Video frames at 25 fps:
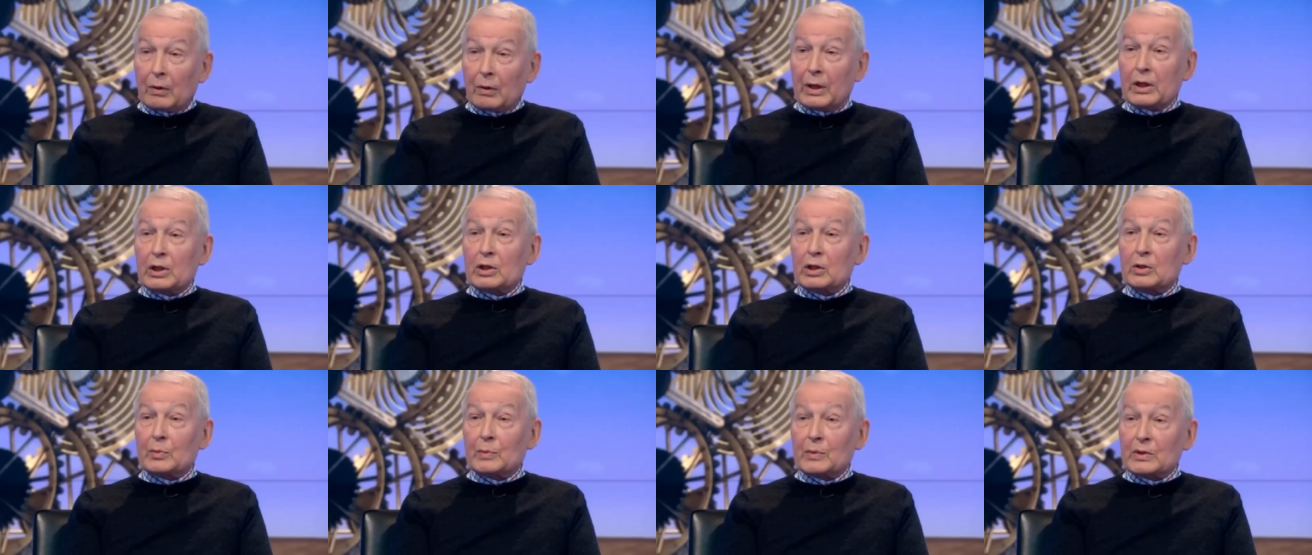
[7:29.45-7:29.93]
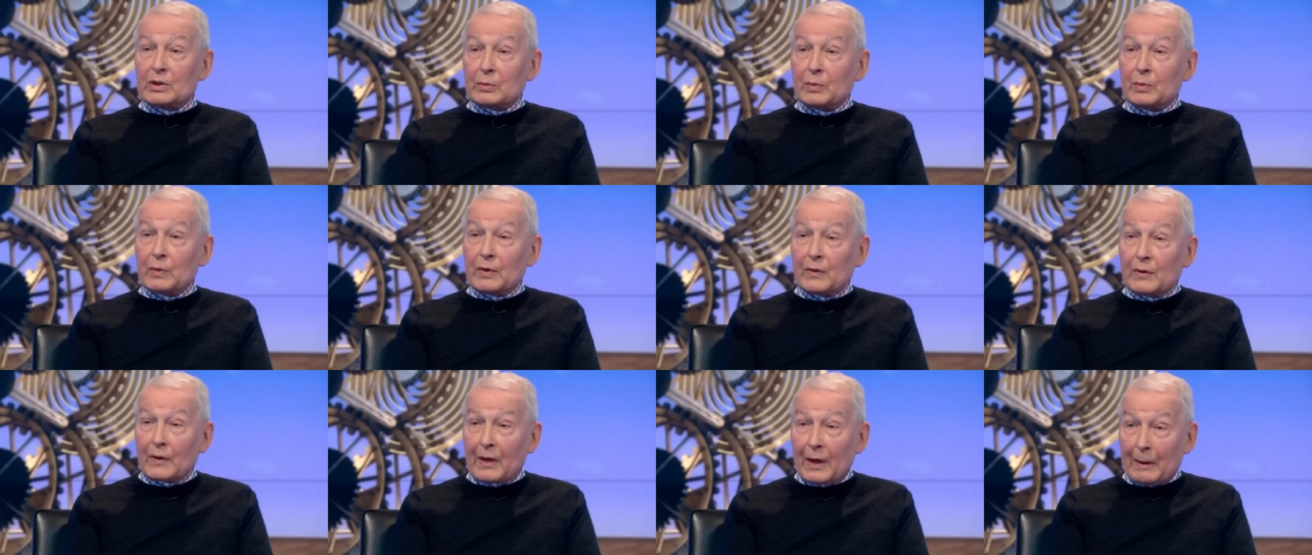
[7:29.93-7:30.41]
arrangements
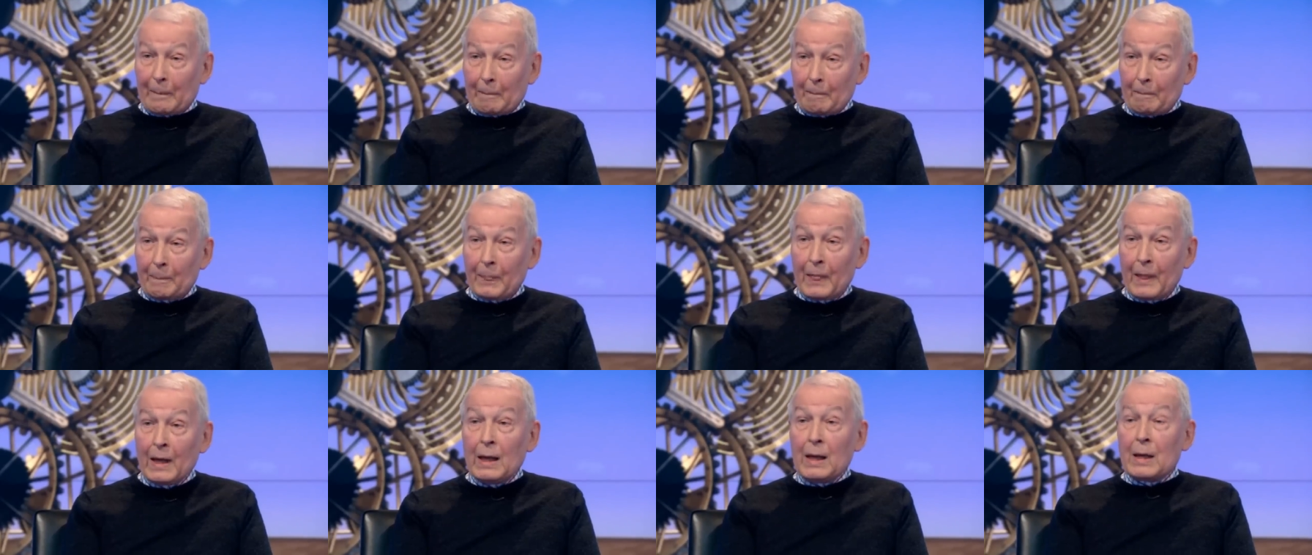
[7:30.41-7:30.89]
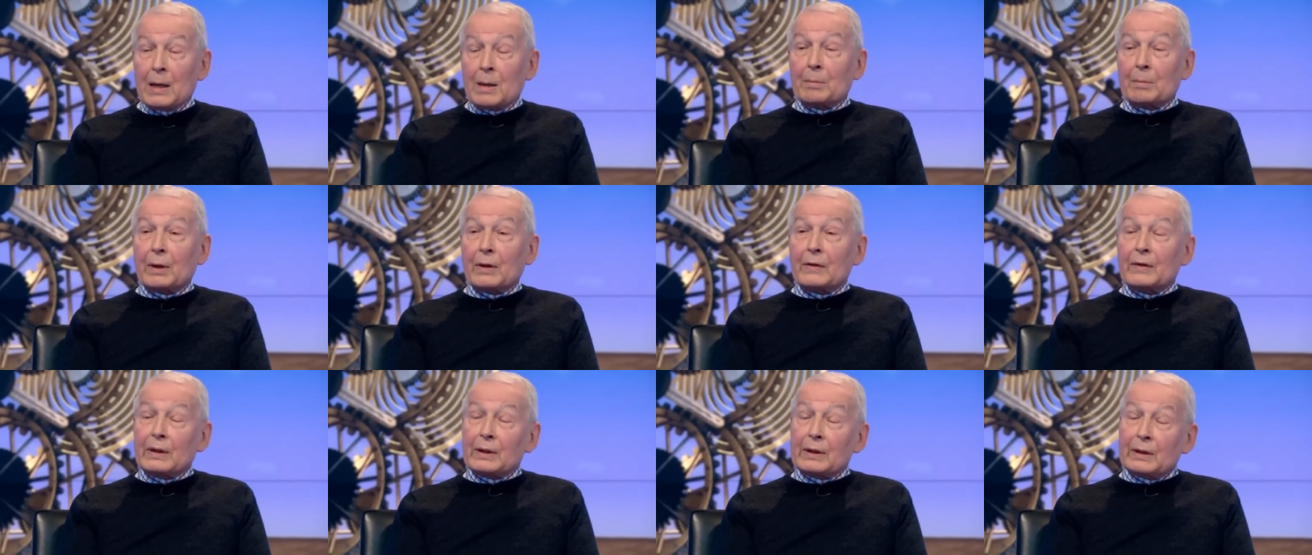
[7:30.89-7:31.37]
with them.
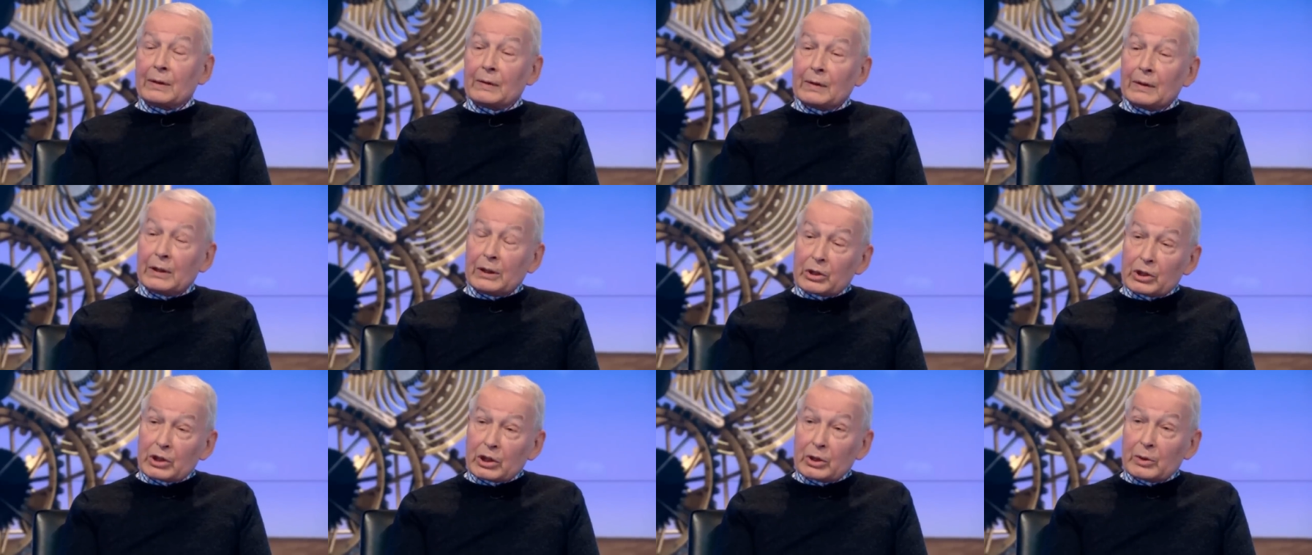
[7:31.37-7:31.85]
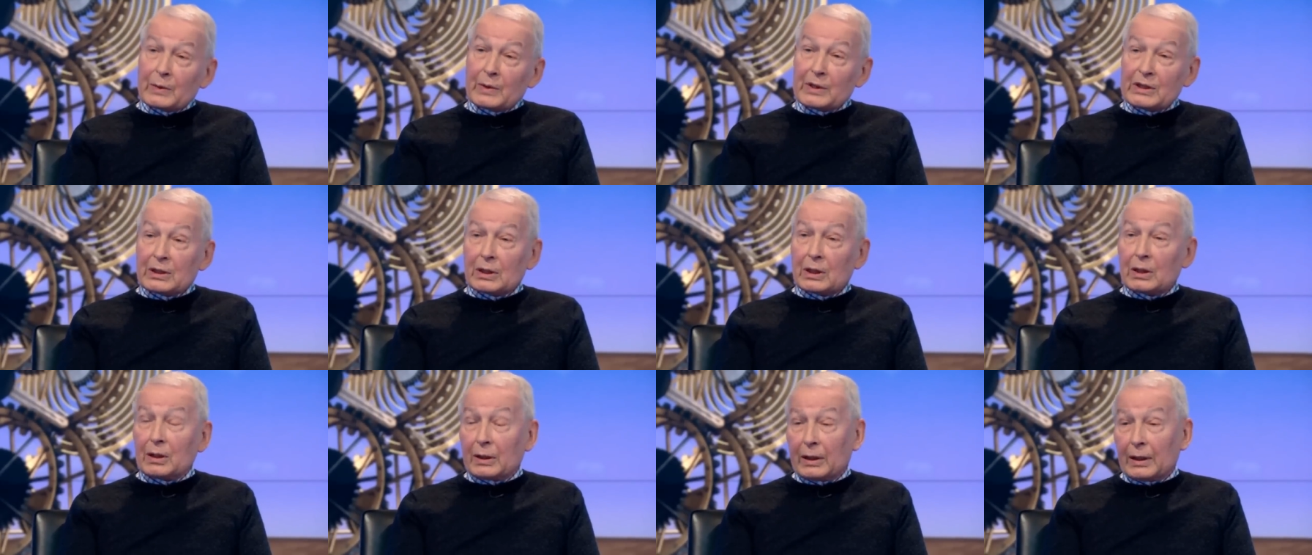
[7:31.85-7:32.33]
But the issue
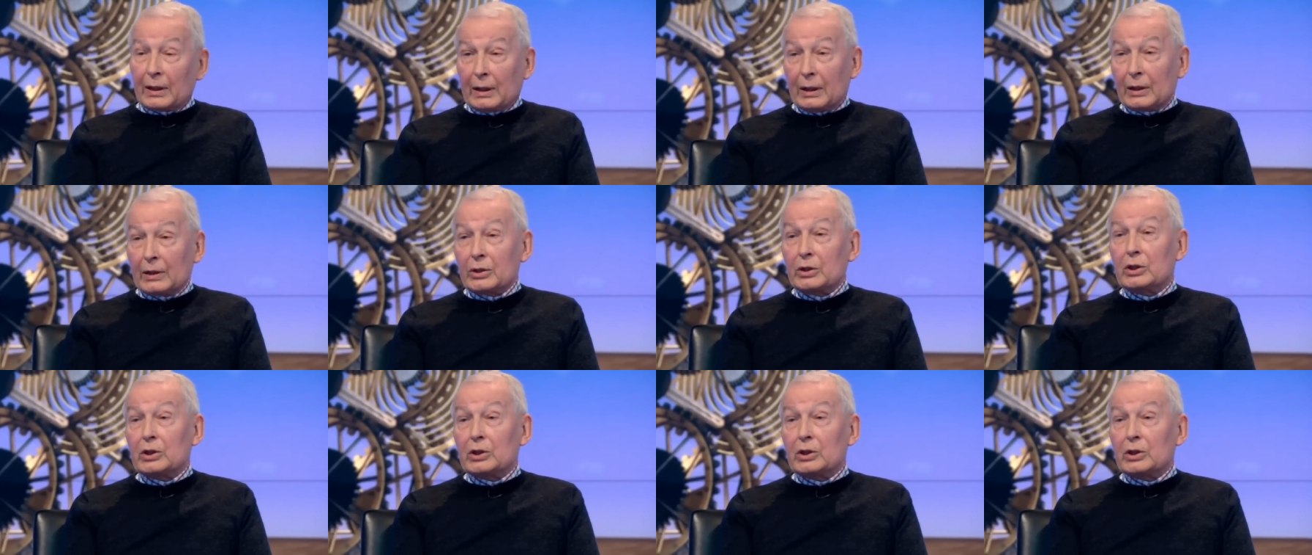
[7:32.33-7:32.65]
is clear.